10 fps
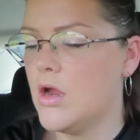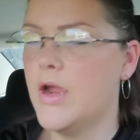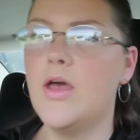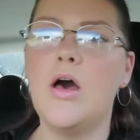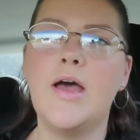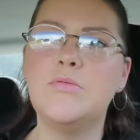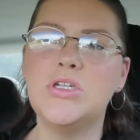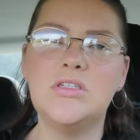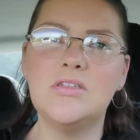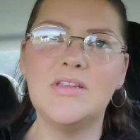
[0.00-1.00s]
Alright y'all, I'm
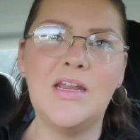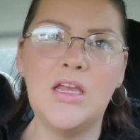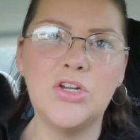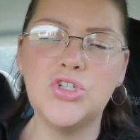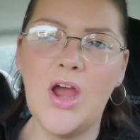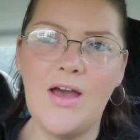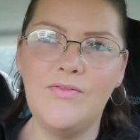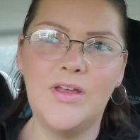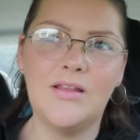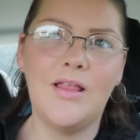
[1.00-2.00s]
just sitting in
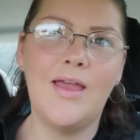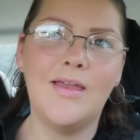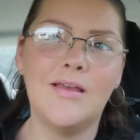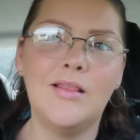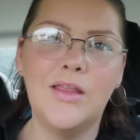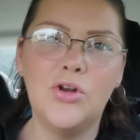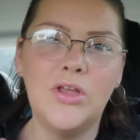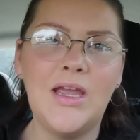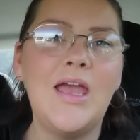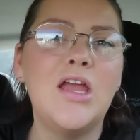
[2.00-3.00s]
traffic, like
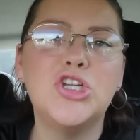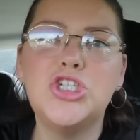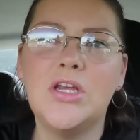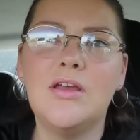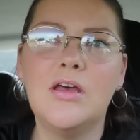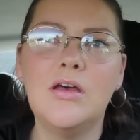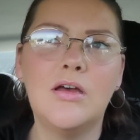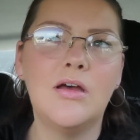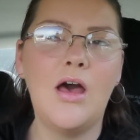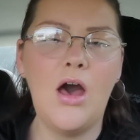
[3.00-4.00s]
literally inching
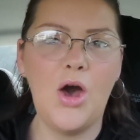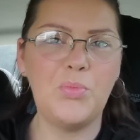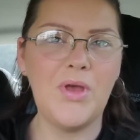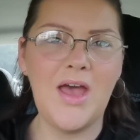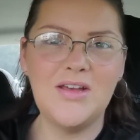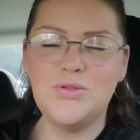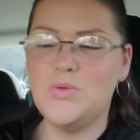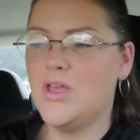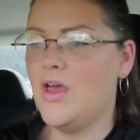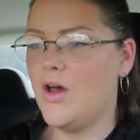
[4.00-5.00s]
up as
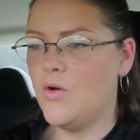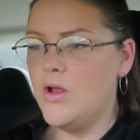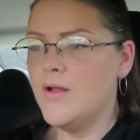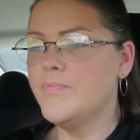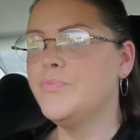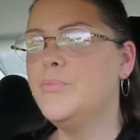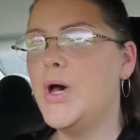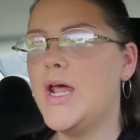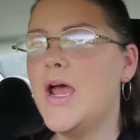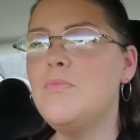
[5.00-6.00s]
we go.
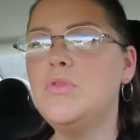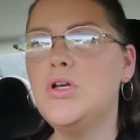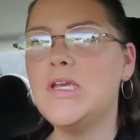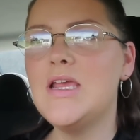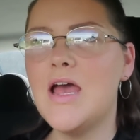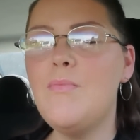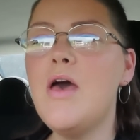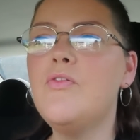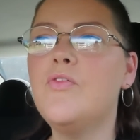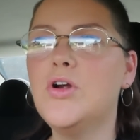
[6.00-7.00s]
But I'm looking at
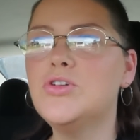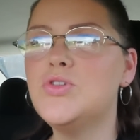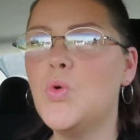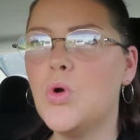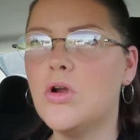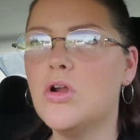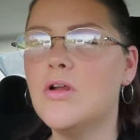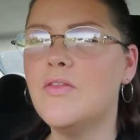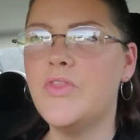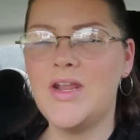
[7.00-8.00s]
my first
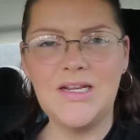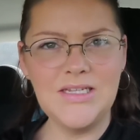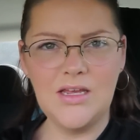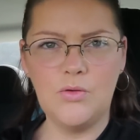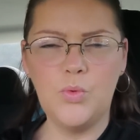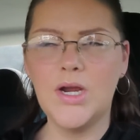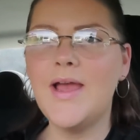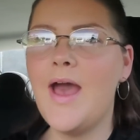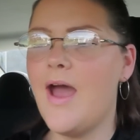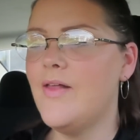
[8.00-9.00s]
order that I did where
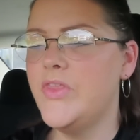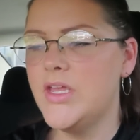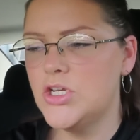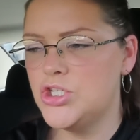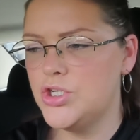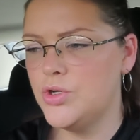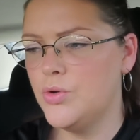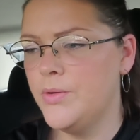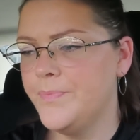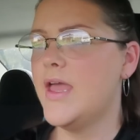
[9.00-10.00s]
I had the
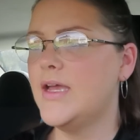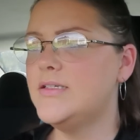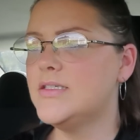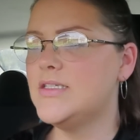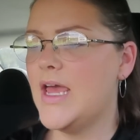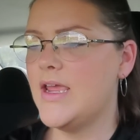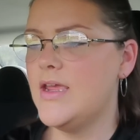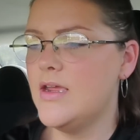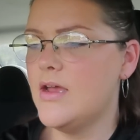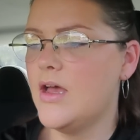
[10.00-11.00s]
issue. It's
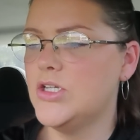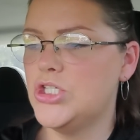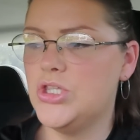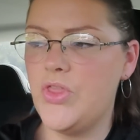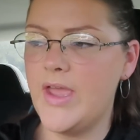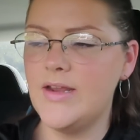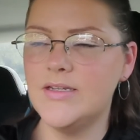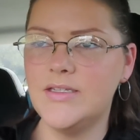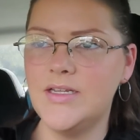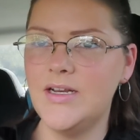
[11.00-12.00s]
saying they
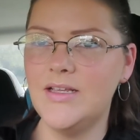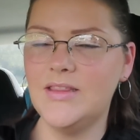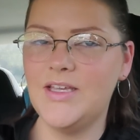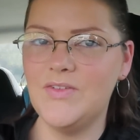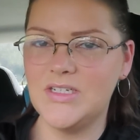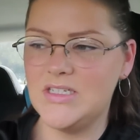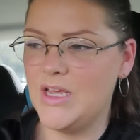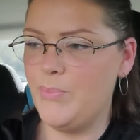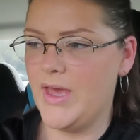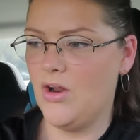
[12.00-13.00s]
didn't leave a
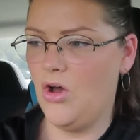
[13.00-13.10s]
tip at